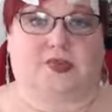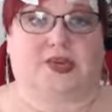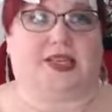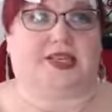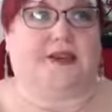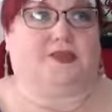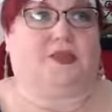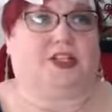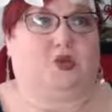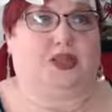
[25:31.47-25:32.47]
but it doesn't have to
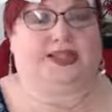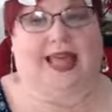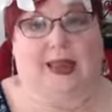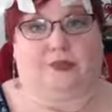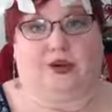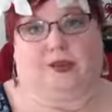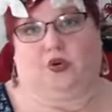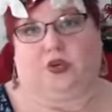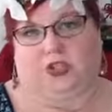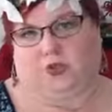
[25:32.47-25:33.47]
be so elaborate
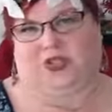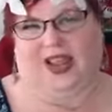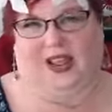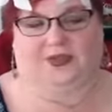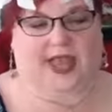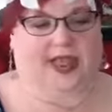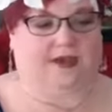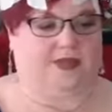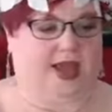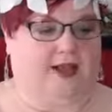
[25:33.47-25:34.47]
anymore because we don't have to
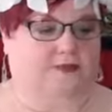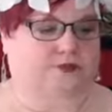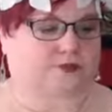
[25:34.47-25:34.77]
have that.